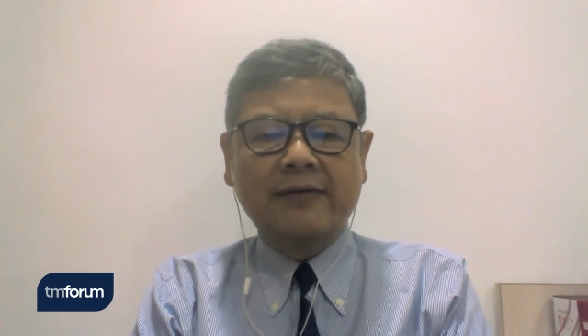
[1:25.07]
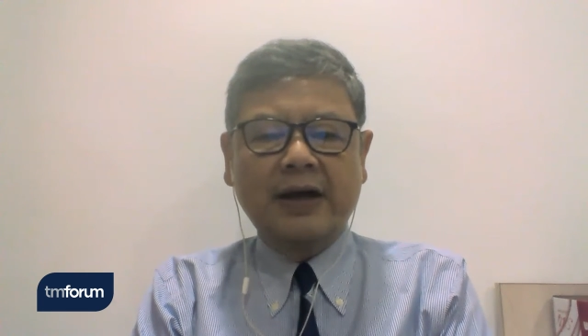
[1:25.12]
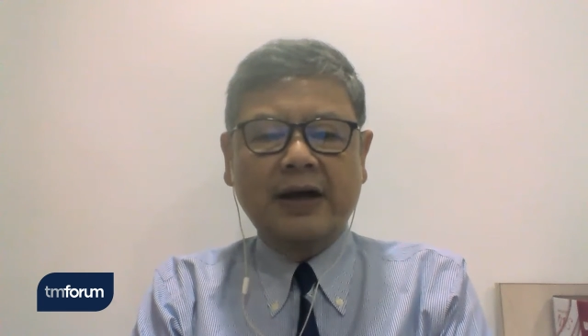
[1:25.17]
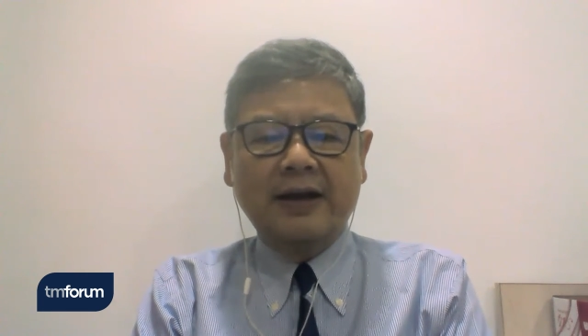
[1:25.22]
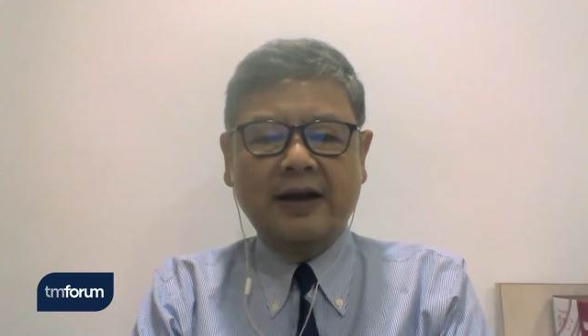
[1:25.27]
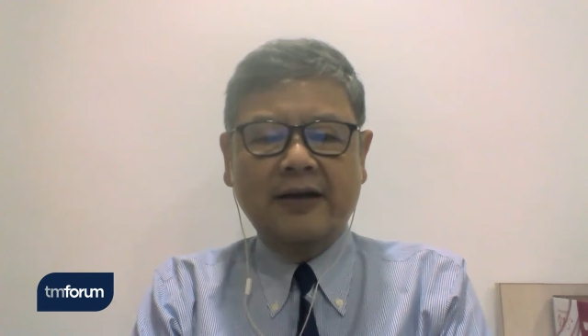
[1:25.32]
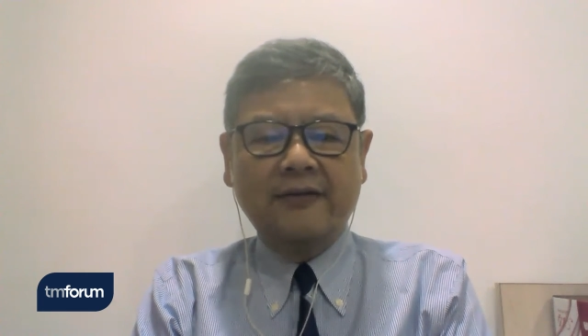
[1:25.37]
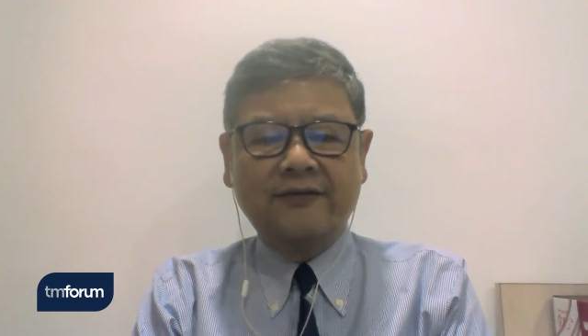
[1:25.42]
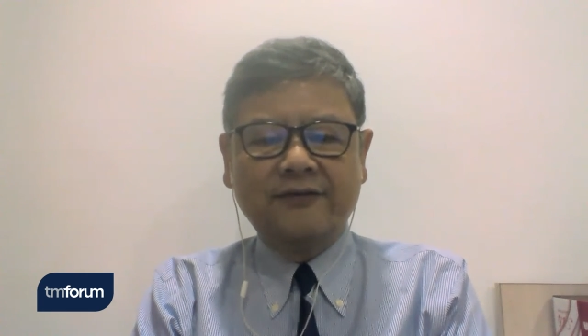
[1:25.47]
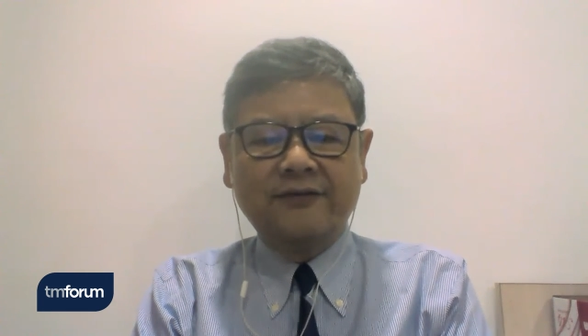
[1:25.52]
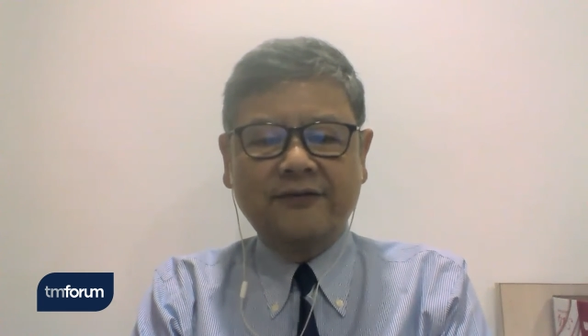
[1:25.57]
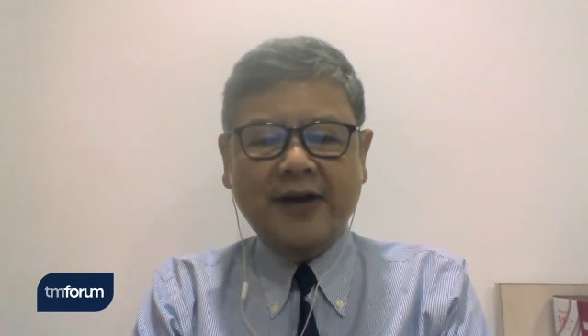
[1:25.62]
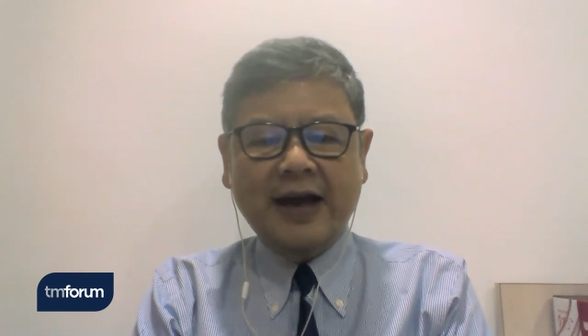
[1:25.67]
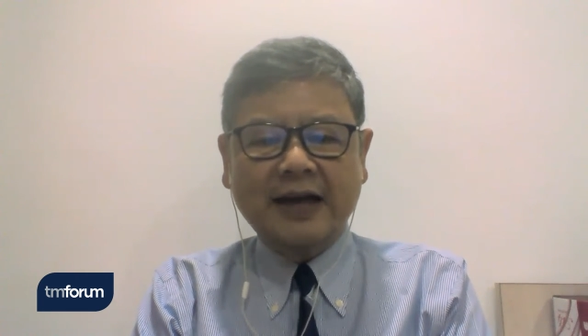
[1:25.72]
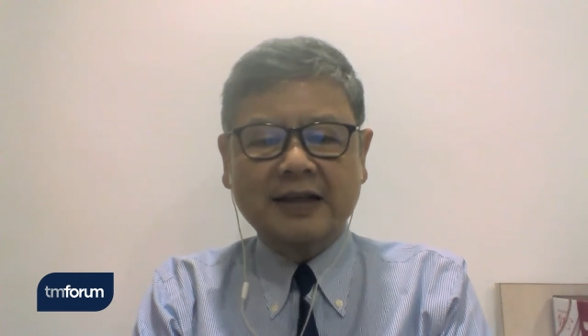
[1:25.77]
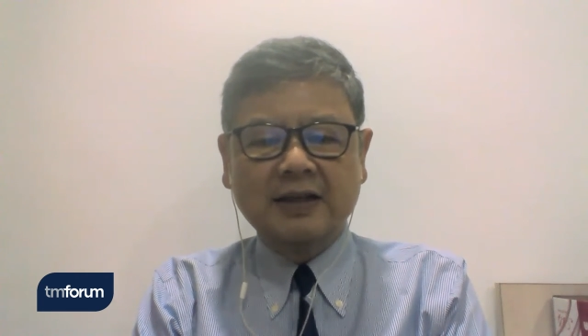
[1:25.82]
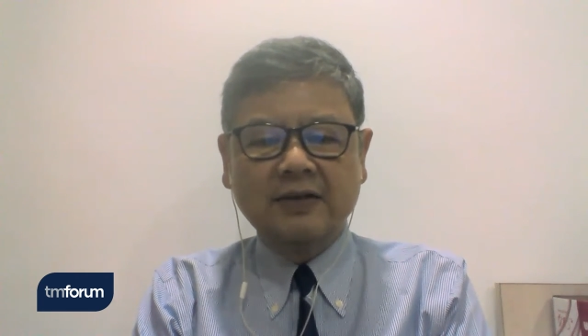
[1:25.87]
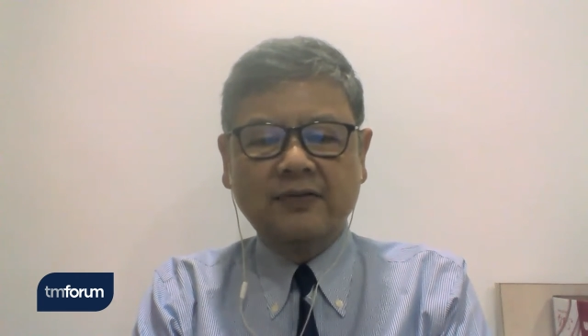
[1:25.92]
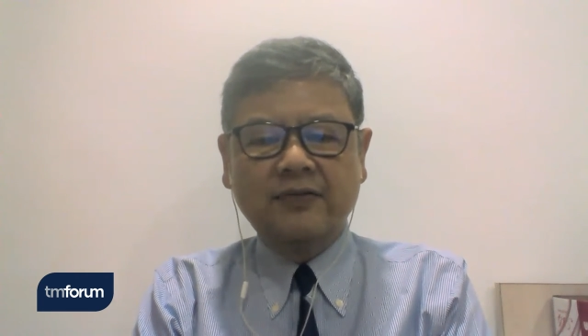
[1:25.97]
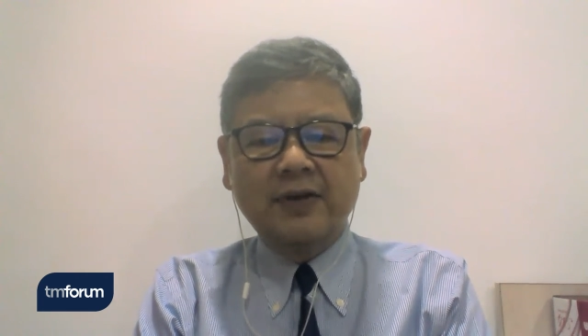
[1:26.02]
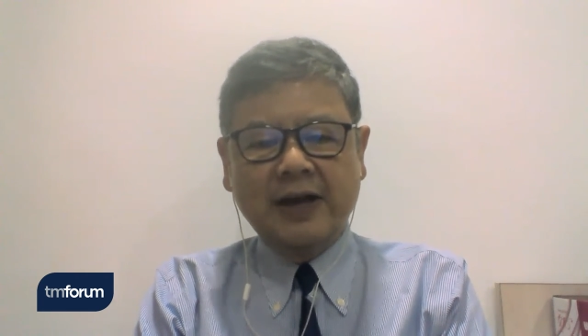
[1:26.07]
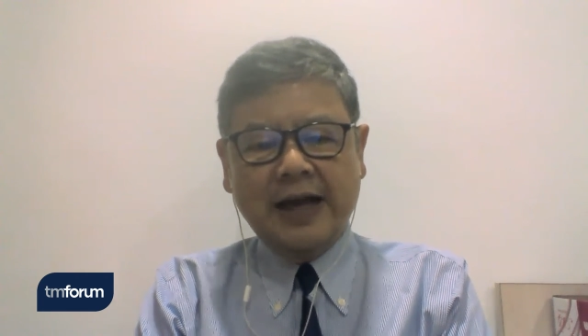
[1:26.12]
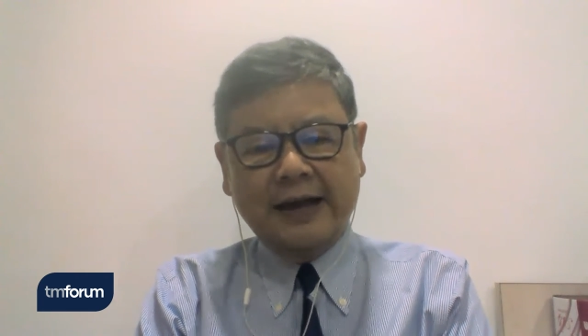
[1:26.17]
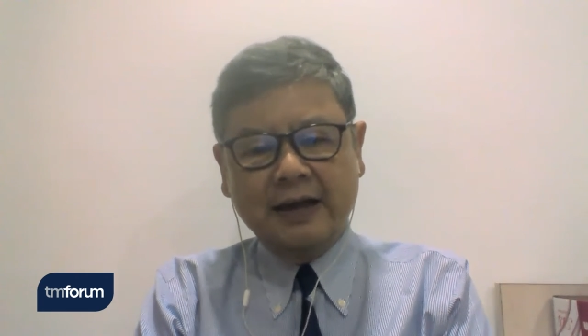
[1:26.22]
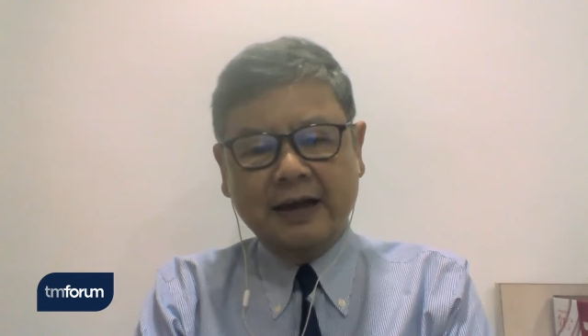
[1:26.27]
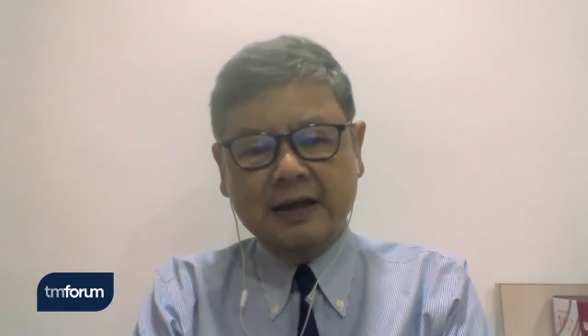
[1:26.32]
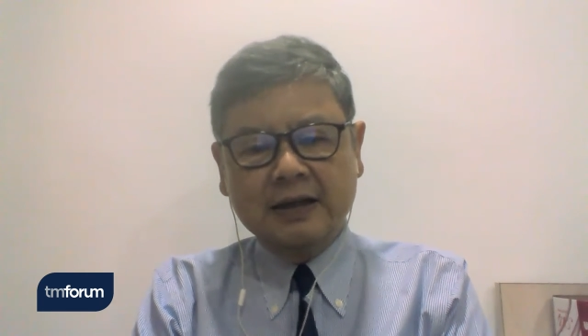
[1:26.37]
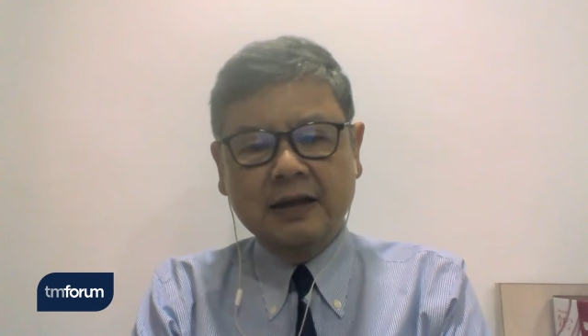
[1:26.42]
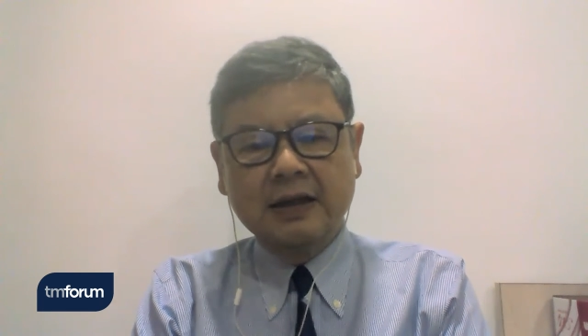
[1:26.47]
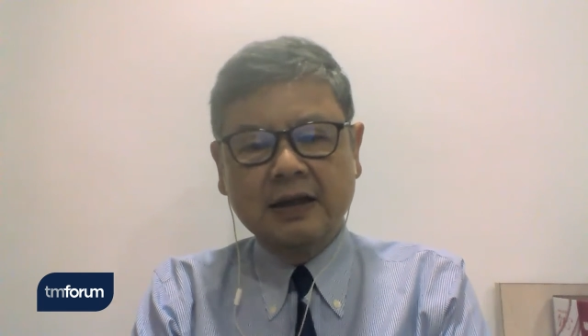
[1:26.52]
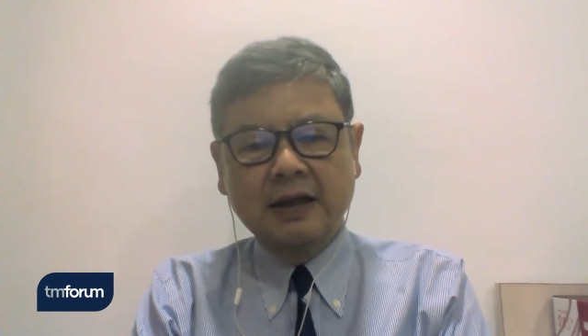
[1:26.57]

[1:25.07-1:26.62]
an effective link